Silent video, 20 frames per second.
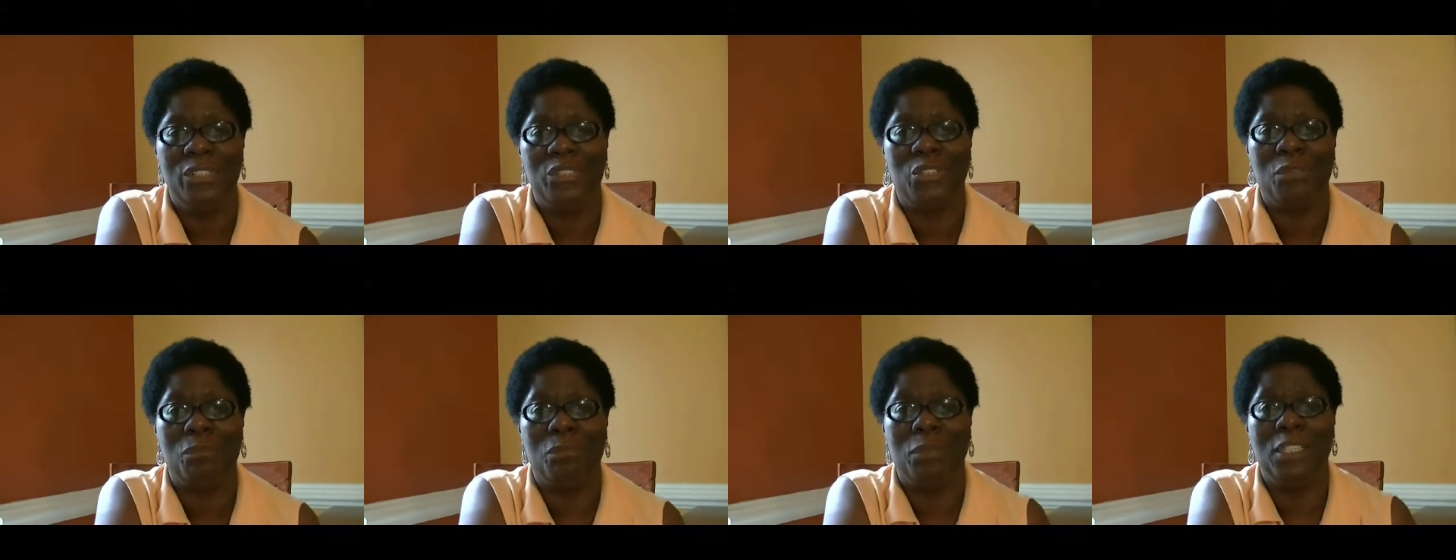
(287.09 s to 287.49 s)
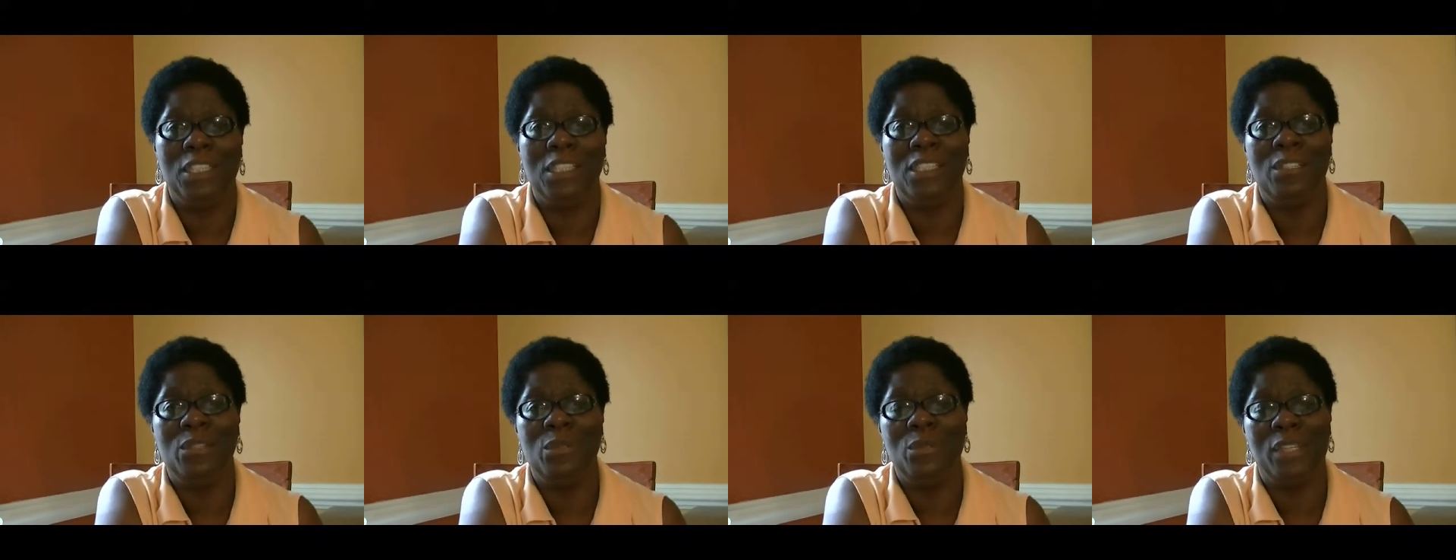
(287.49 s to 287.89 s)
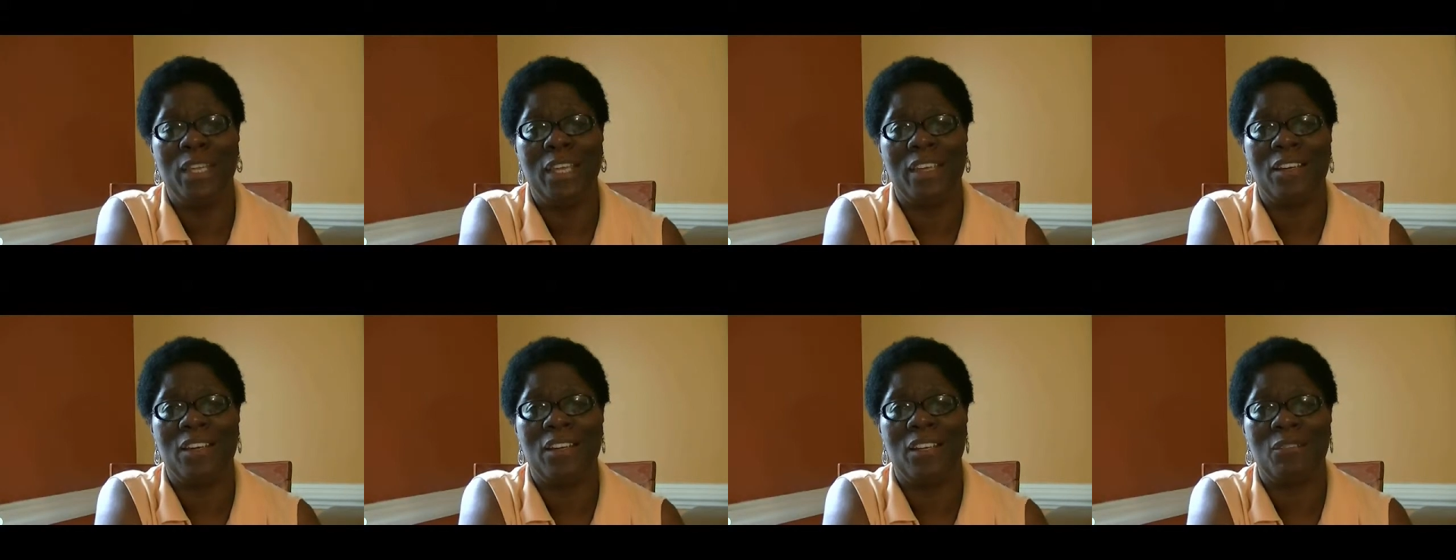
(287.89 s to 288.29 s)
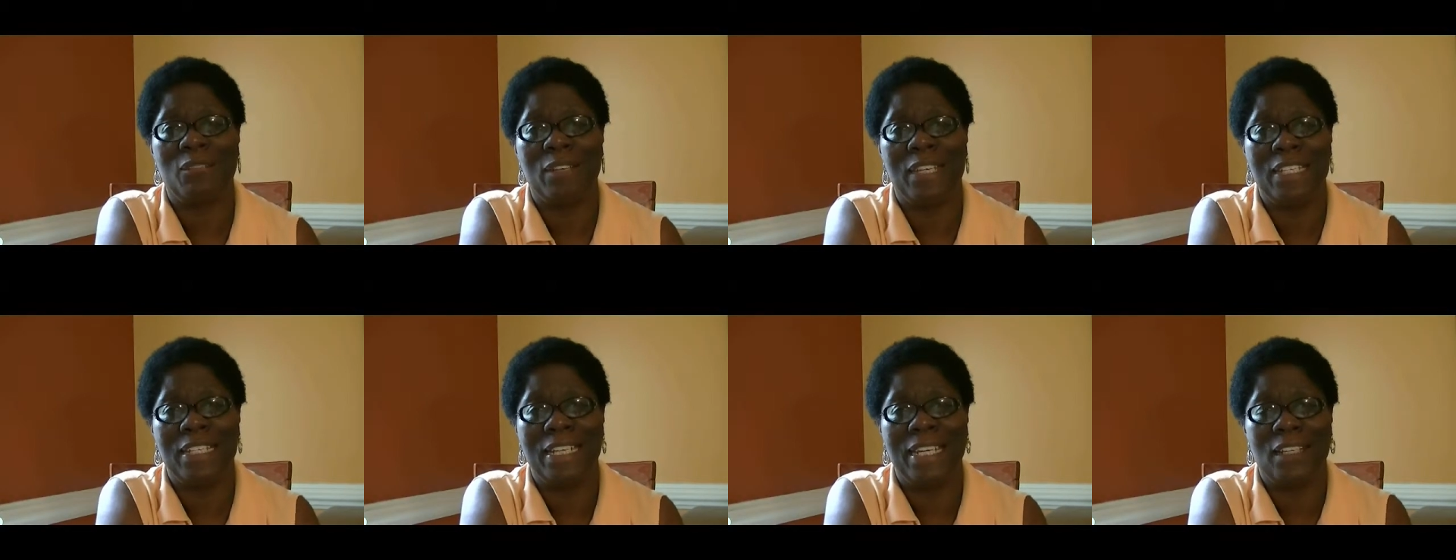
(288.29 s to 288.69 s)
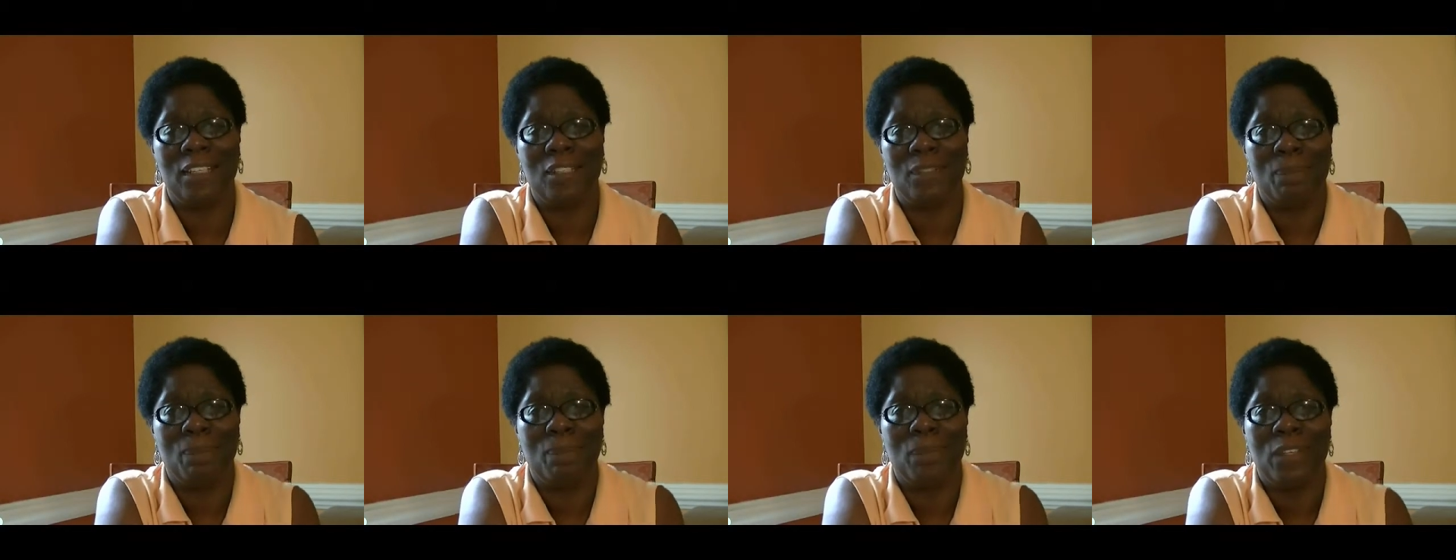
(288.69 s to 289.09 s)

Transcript: to be who they are right now.